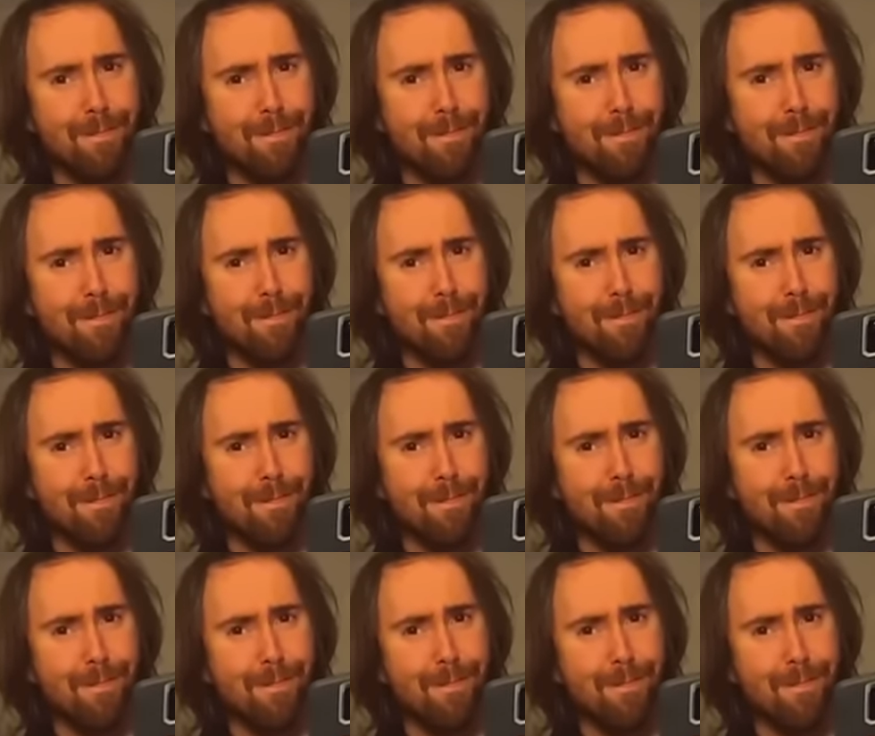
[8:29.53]

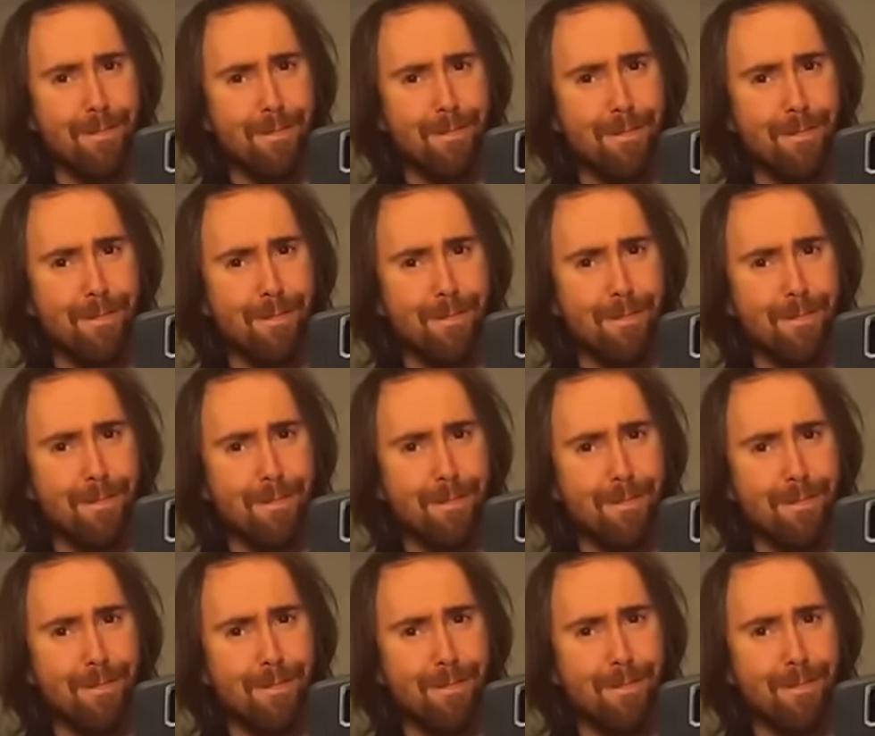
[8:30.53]

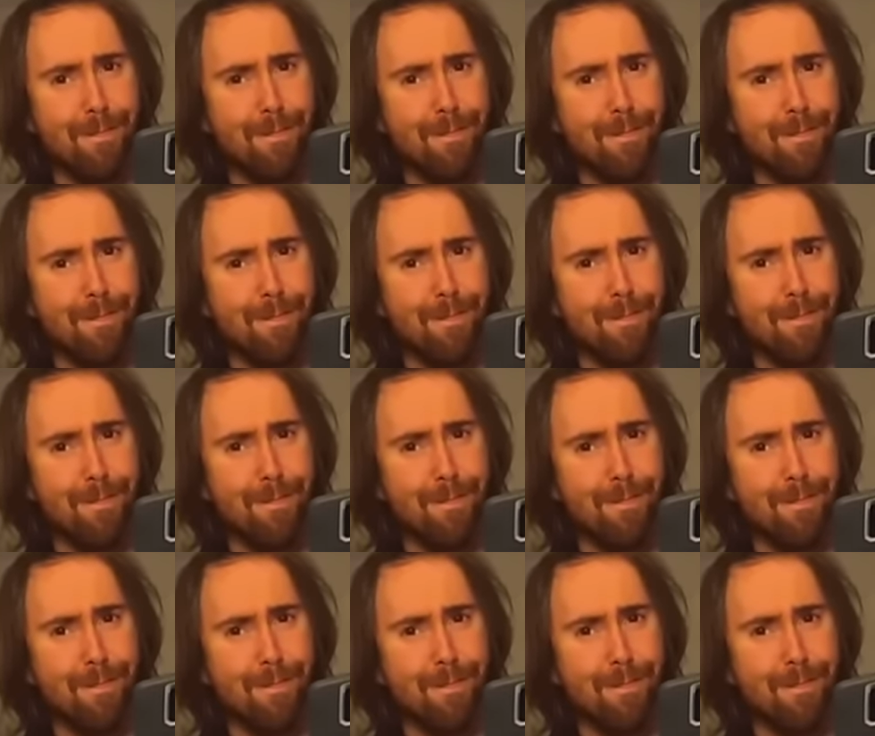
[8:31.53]

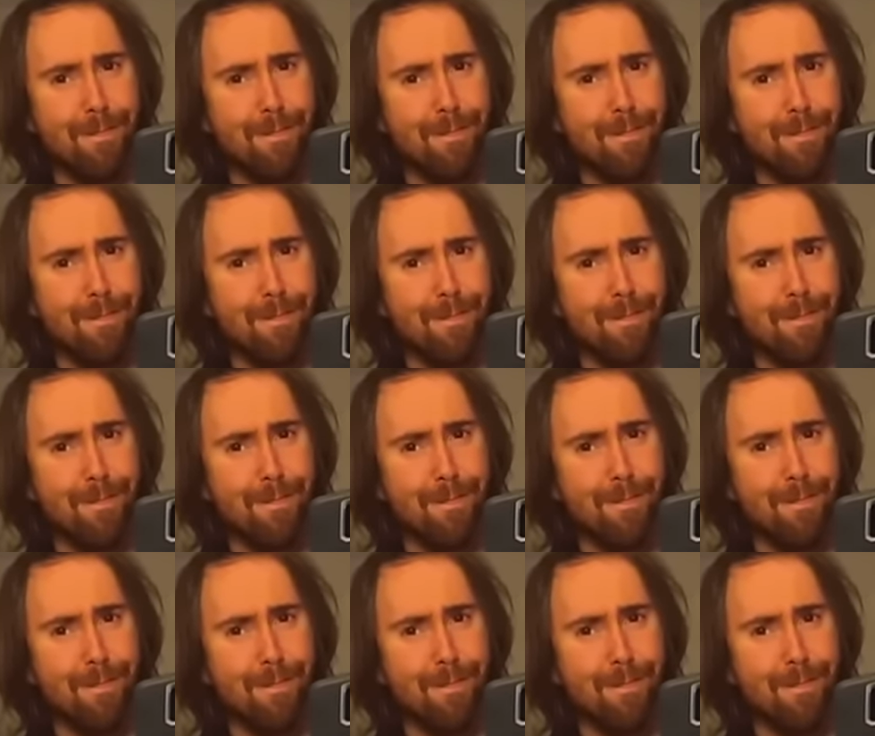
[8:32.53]
(silence)